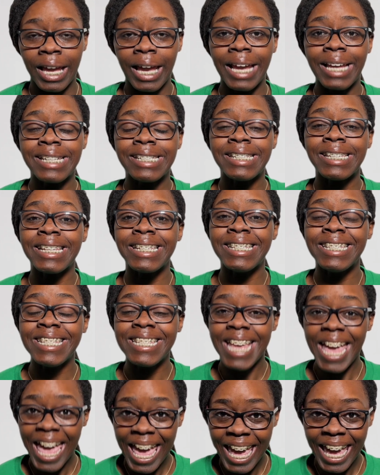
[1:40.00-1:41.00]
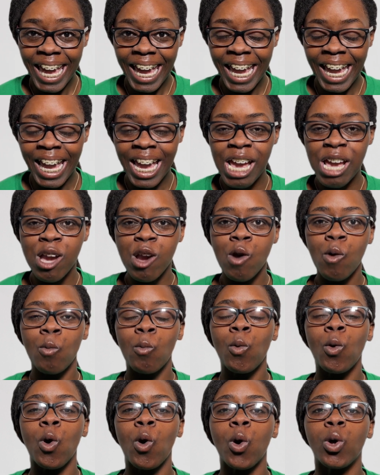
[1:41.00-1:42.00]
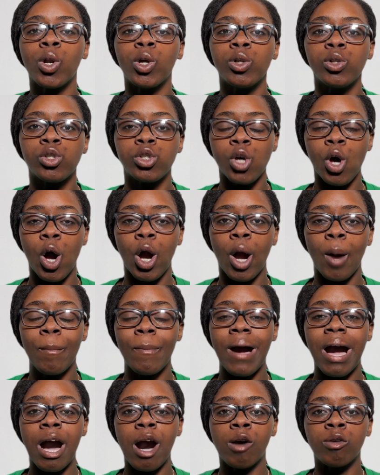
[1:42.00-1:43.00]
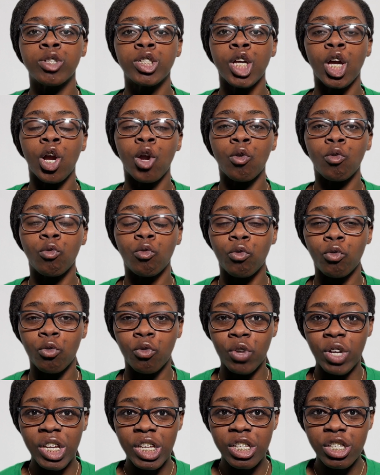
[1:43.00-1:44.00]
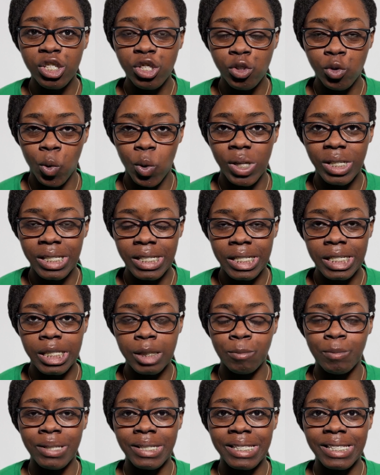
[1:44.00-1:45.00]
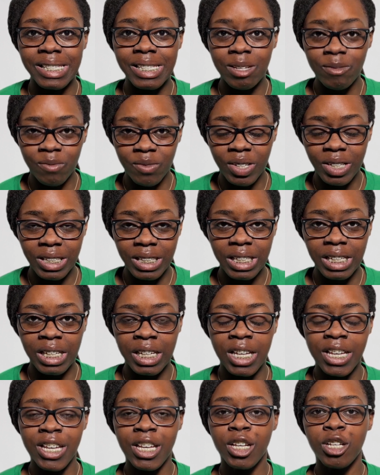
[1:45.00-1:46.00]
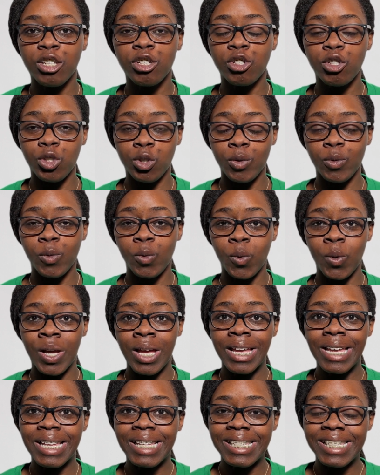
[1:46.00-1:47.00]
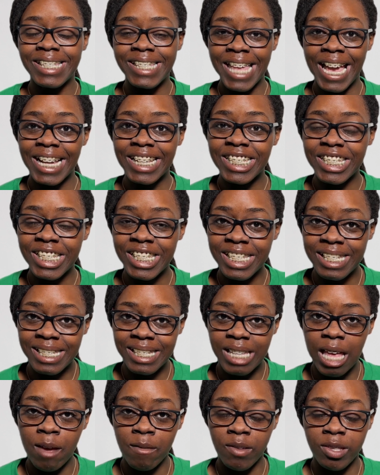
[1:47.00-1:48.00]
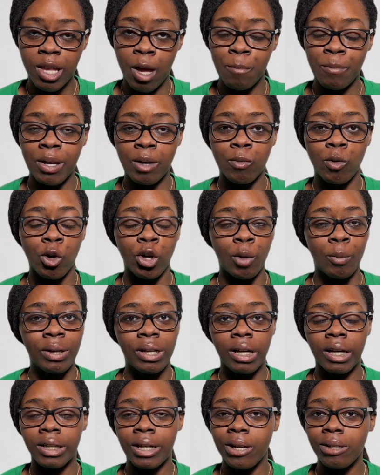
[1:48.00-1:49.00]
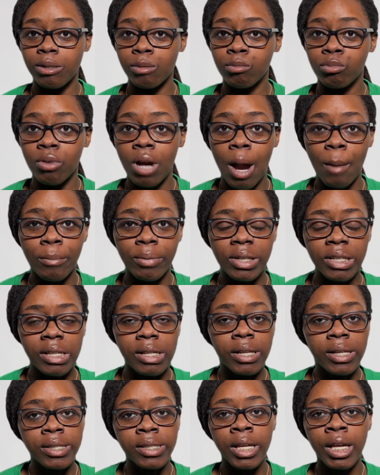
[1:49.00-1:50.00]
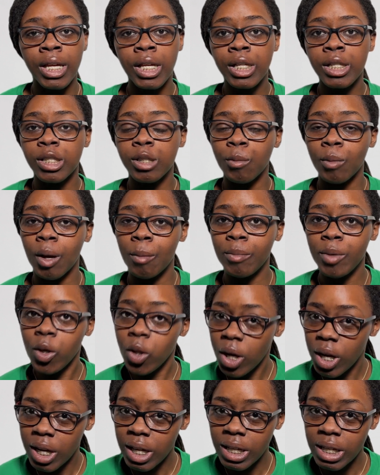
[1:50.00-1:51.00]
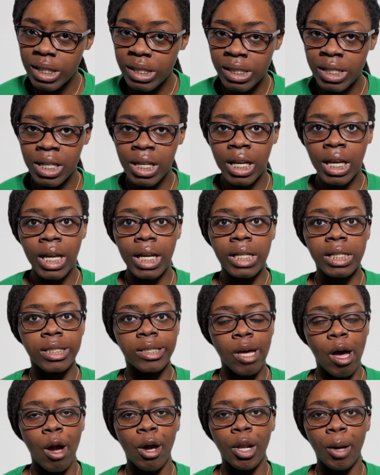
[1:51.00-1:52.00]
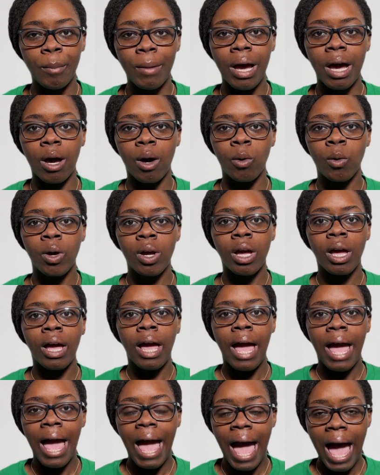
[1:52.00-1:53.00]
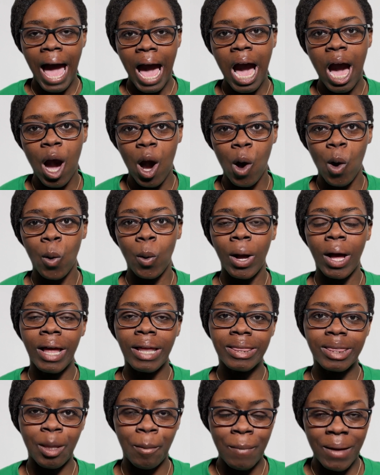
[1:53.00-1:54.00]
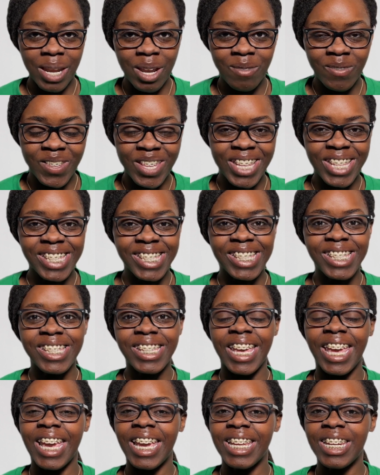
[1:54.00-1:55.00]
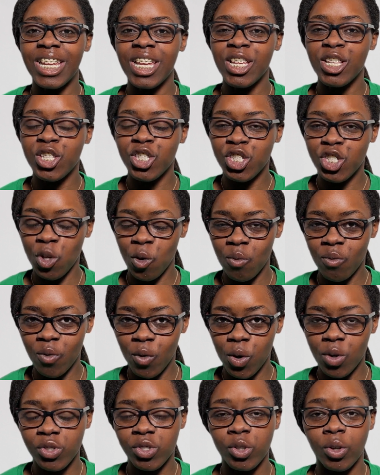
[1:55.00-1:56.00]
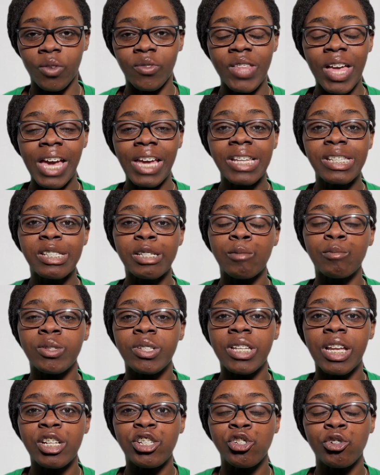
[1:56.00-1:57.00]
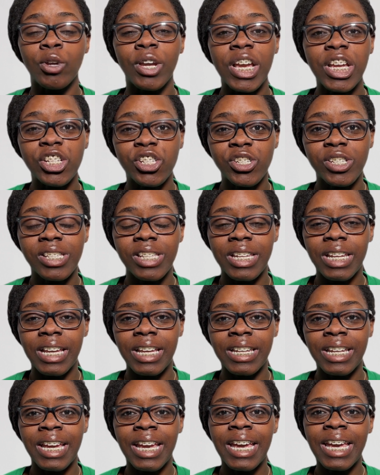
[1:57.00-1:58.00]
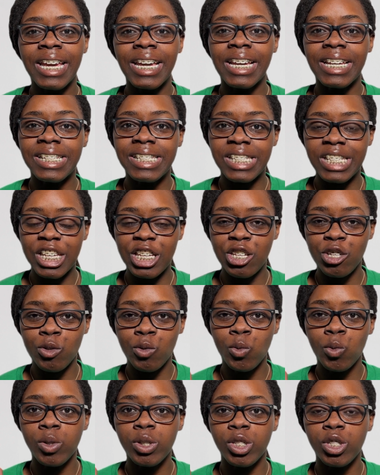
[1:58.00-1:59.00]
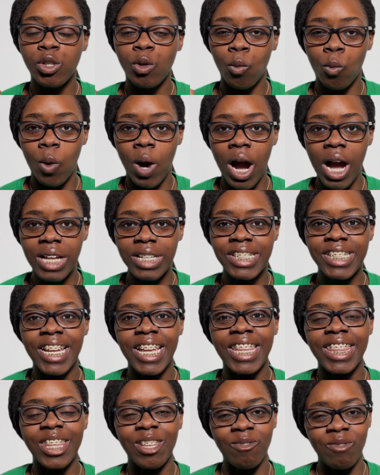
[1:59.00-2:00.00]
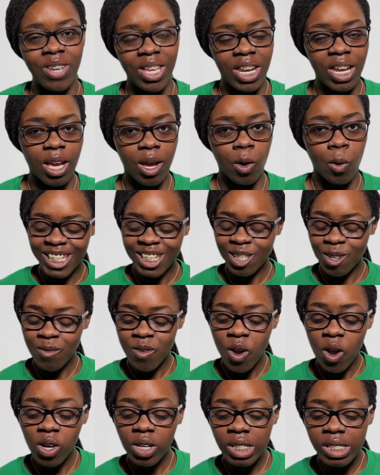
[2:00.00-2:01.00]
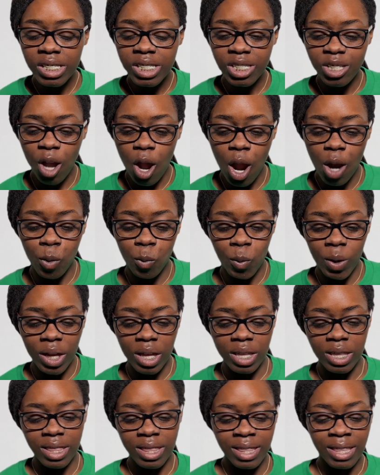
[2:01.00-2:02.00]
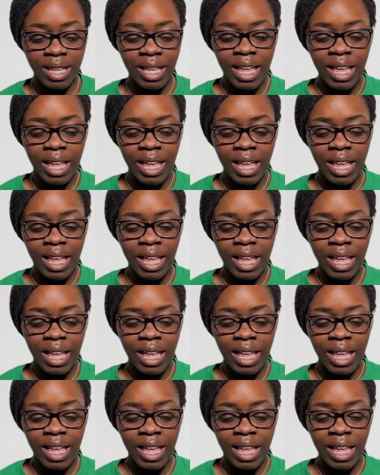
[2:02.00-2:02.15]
And today, we're going to talk about resources specifically to Section 7. That means we're going to be looking at some properties, some communities, and talking about how the benefits and so forth. So if that is something that you're interested in, continue to watch the video. So we're going to start with,